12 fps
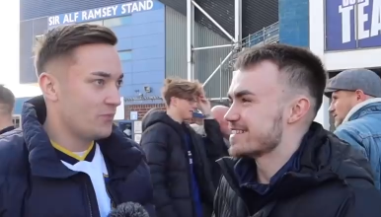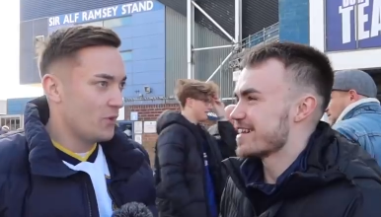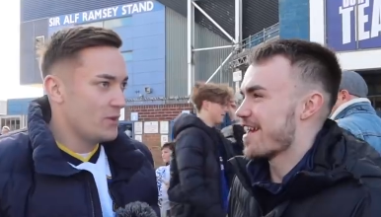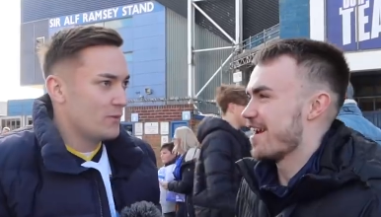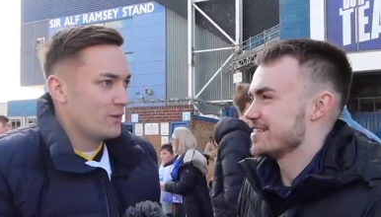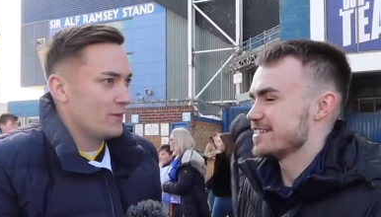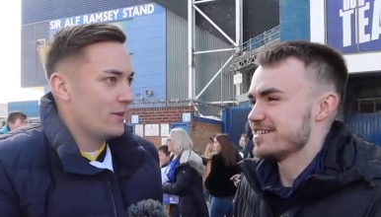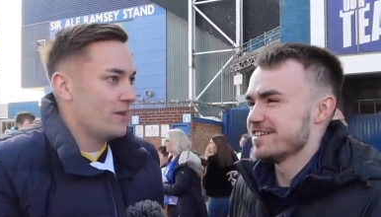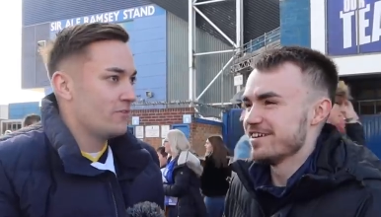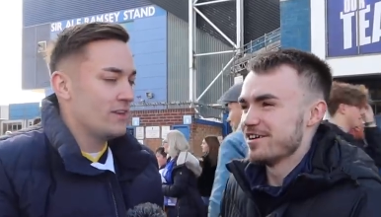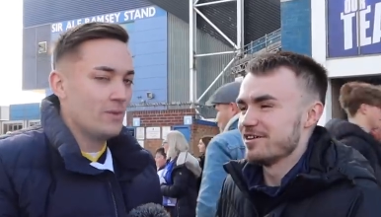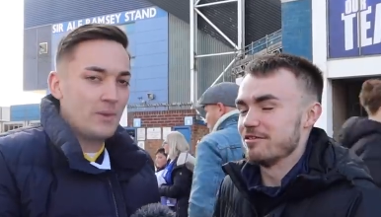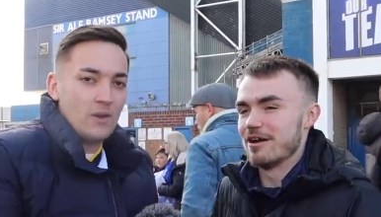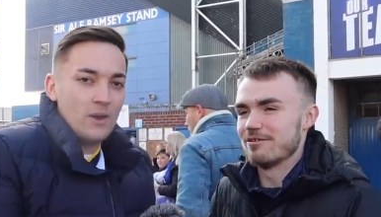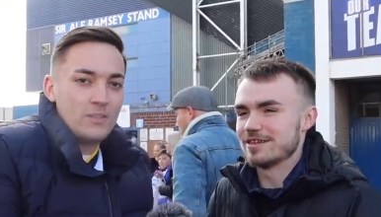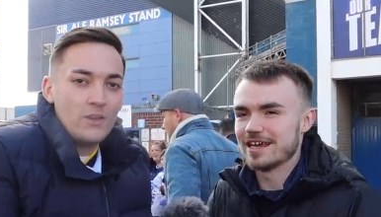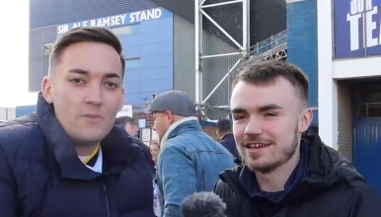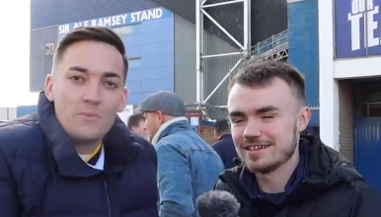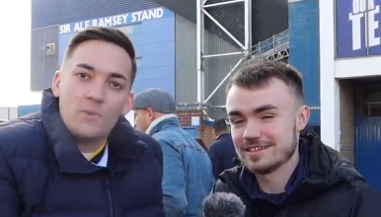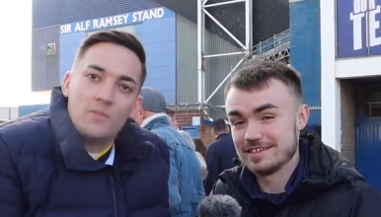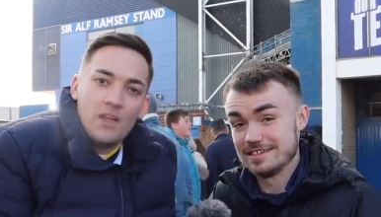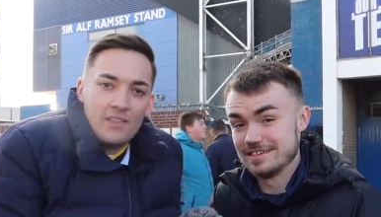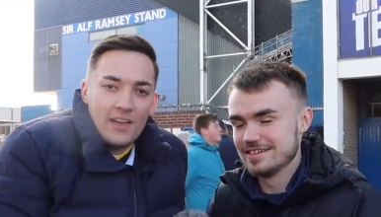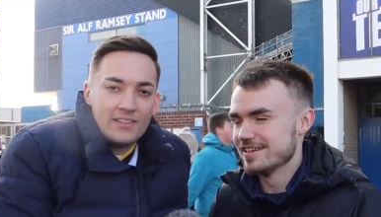Speaker 1: four nil running over, isn't it? We've well. got to do
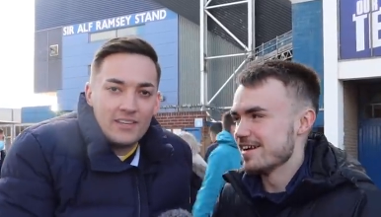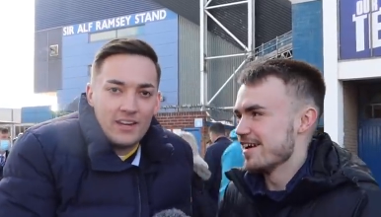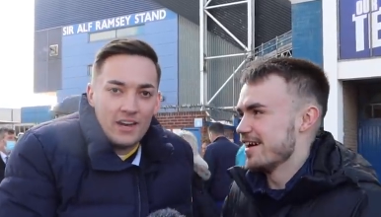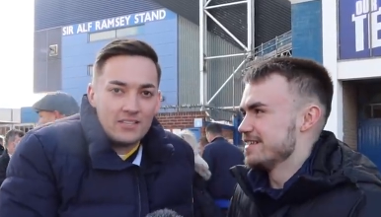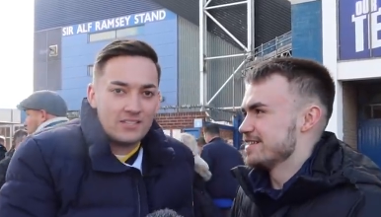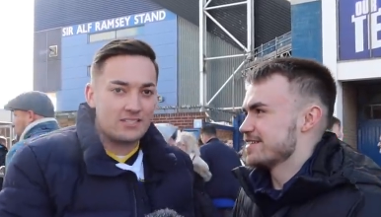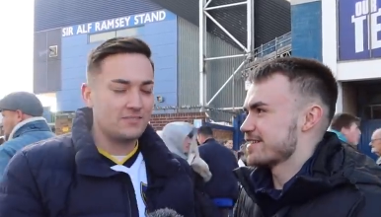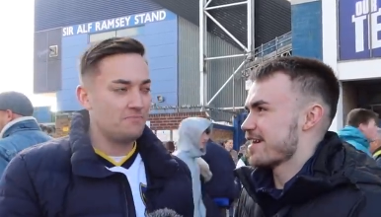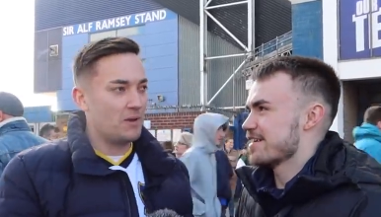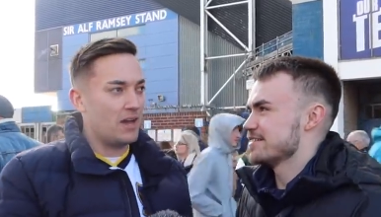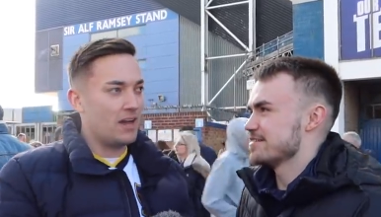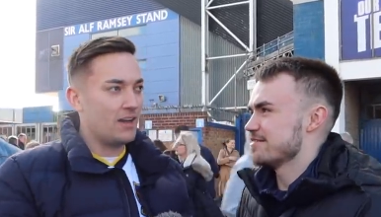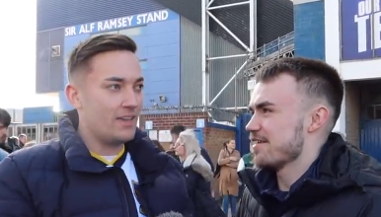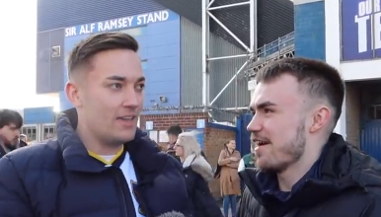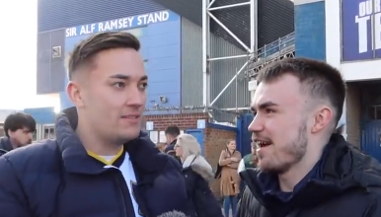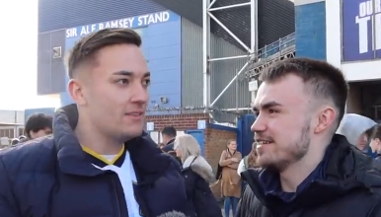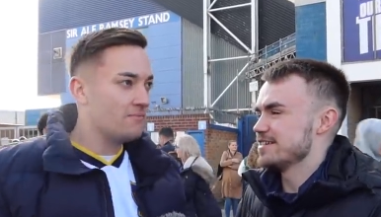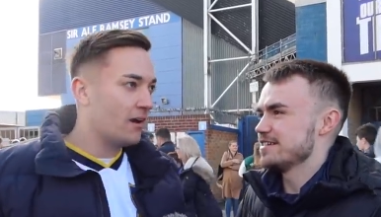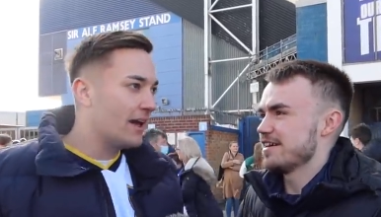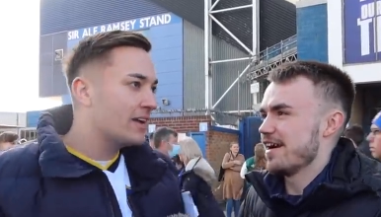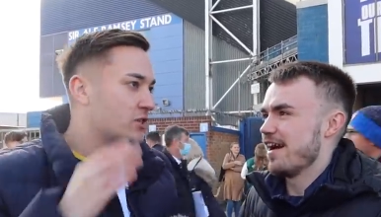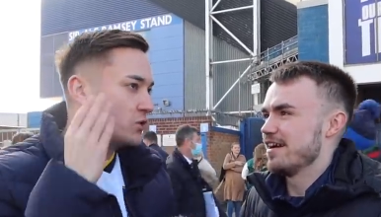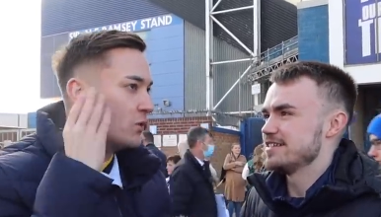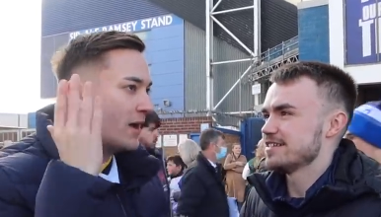them like they did us, but in my
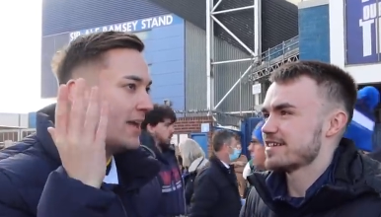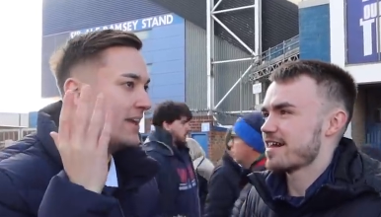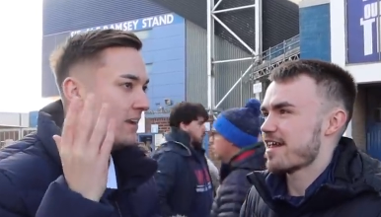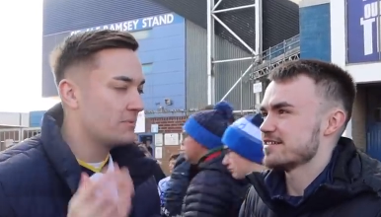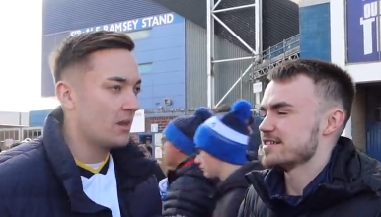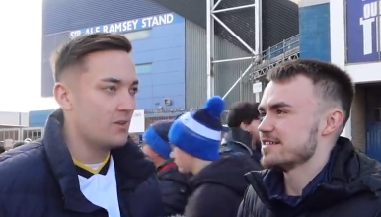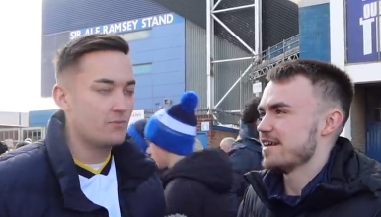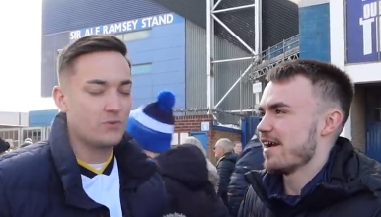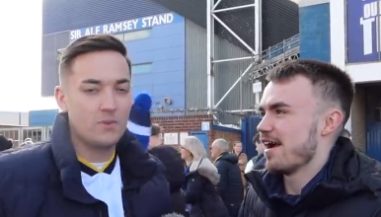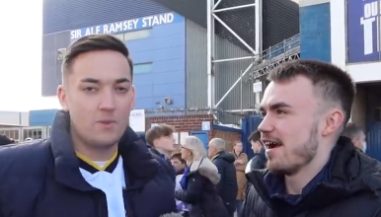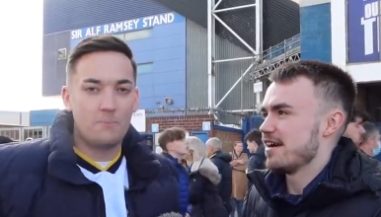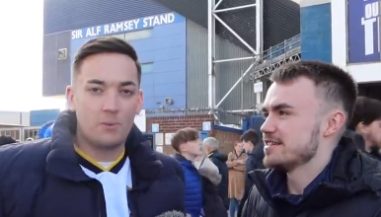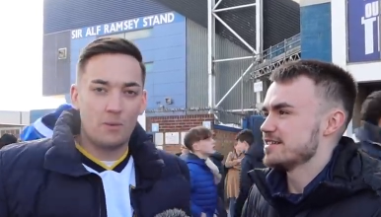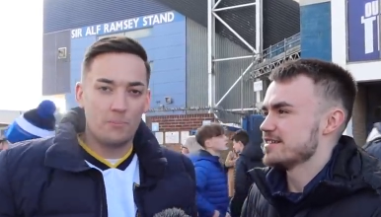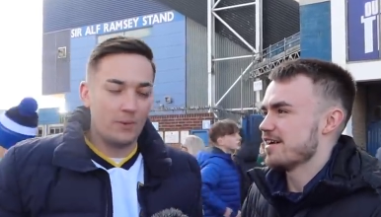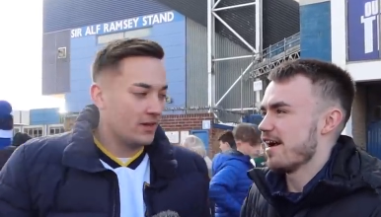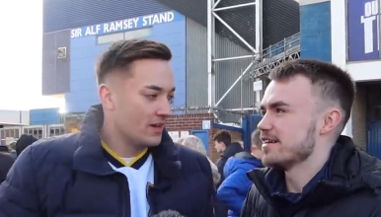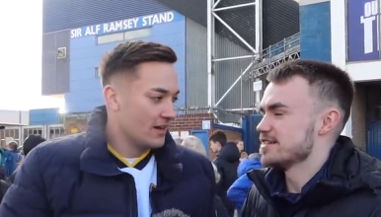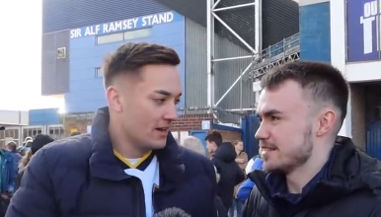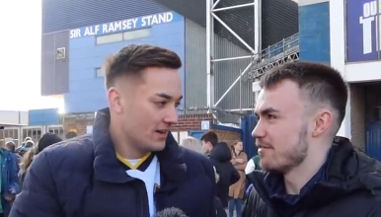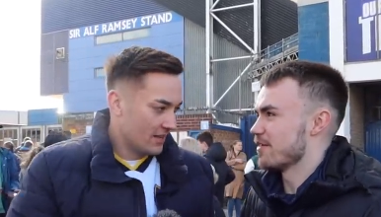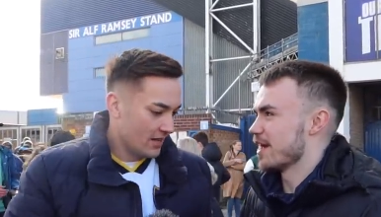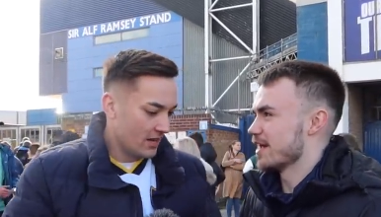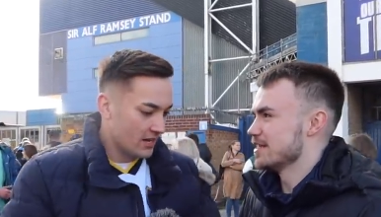actual head, I'm going three one Pompey.
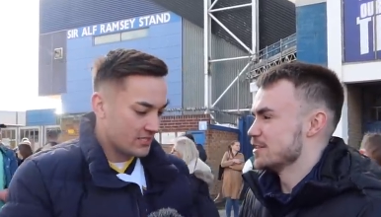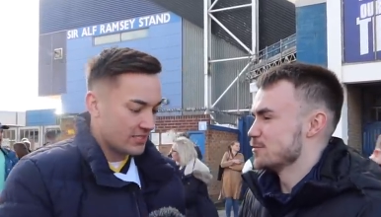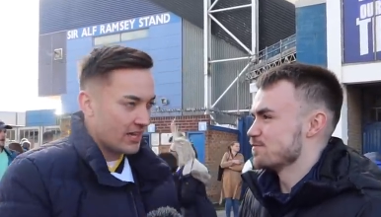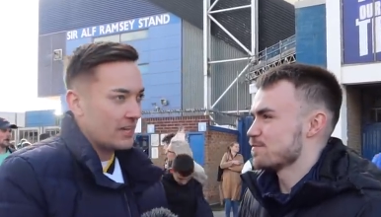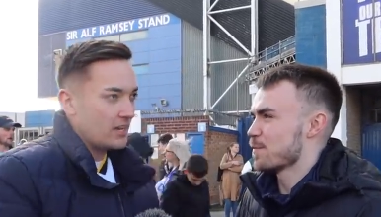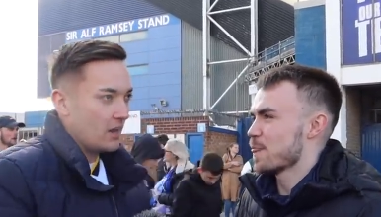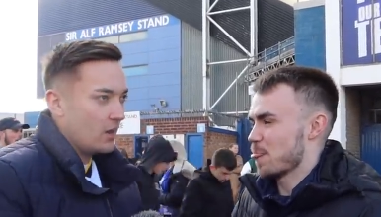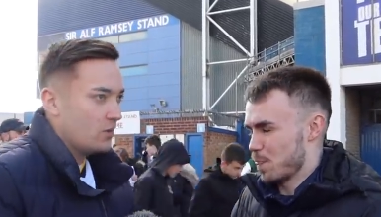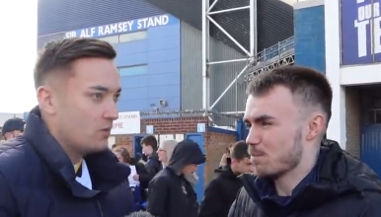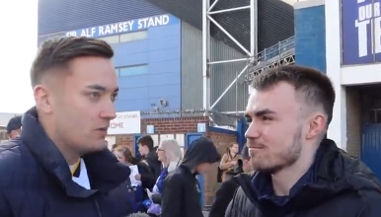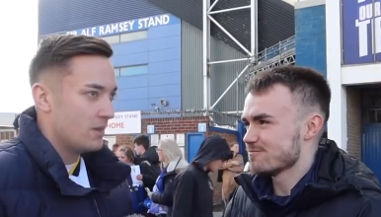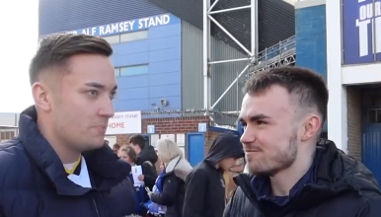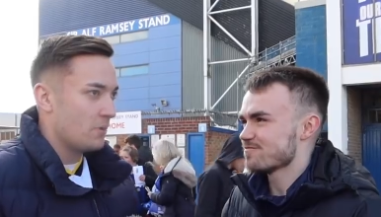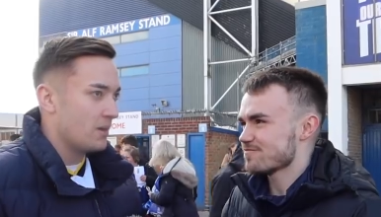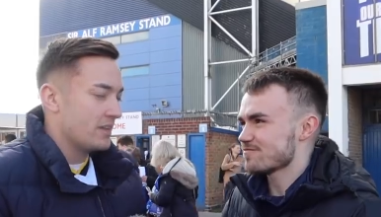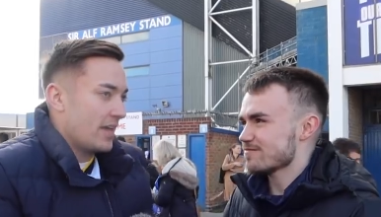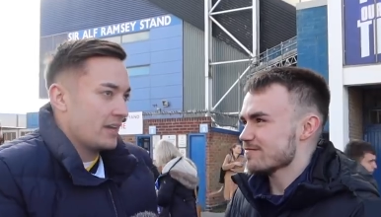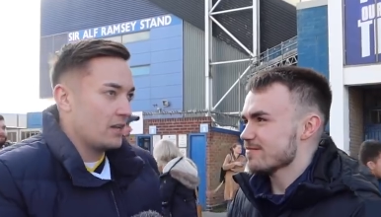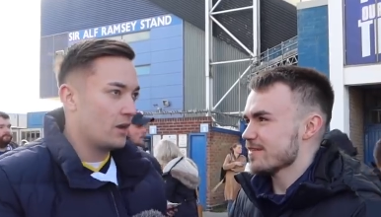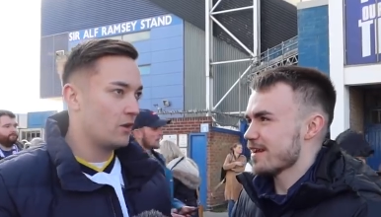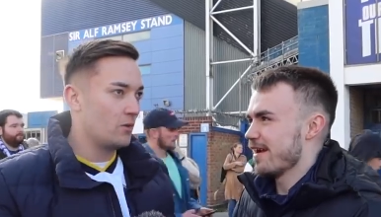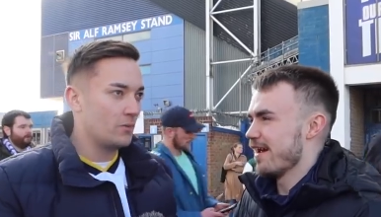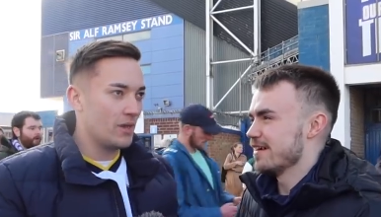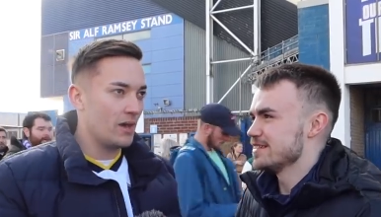Hurst to get a goal, O'Brien to get a
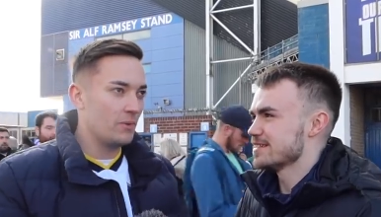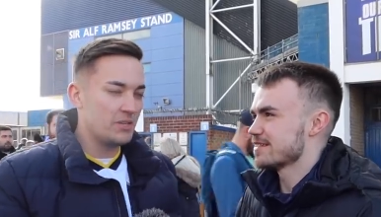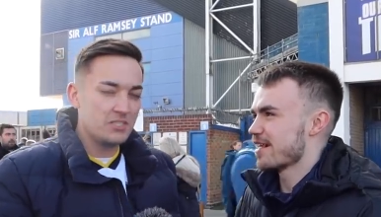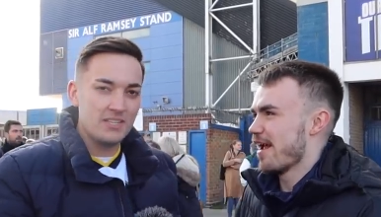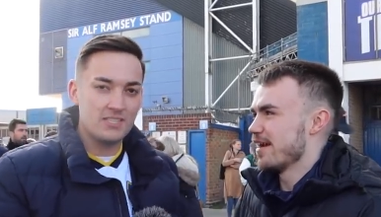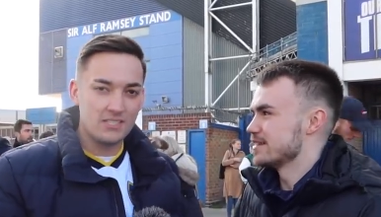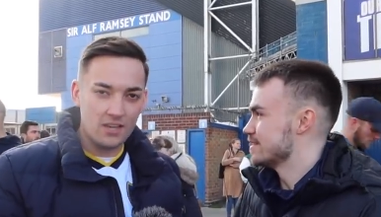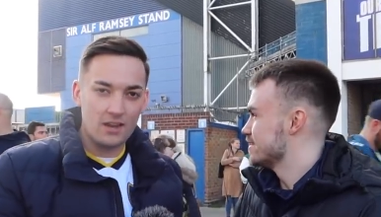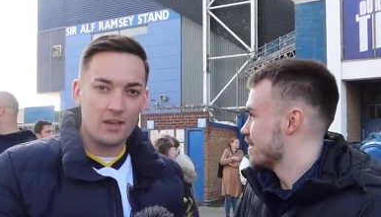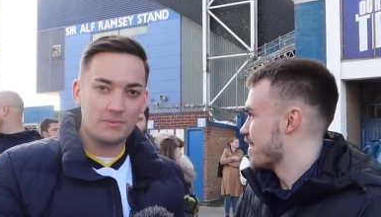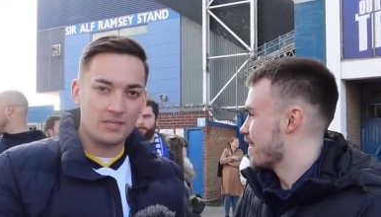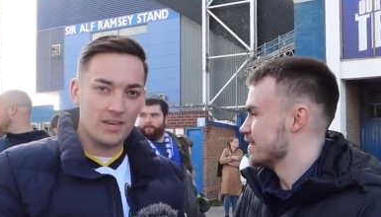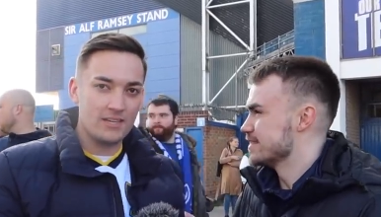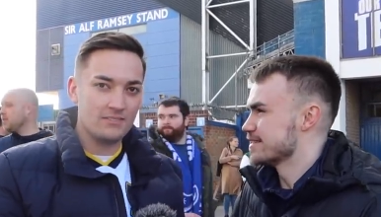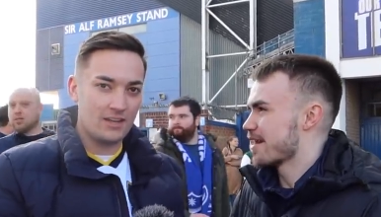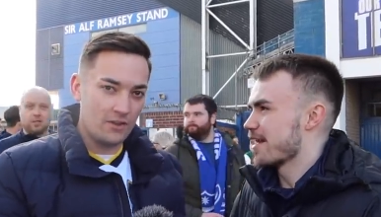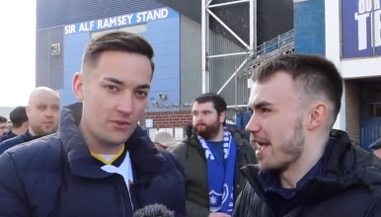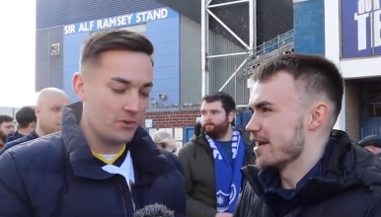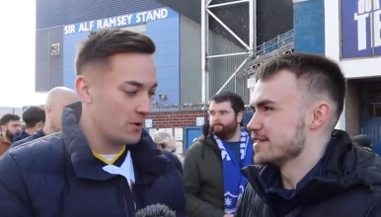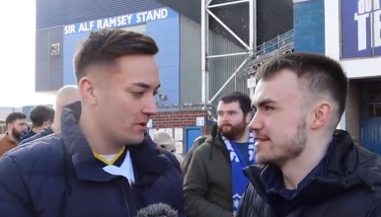goal, and yeah, we just need to turn up today, and I yeah. think we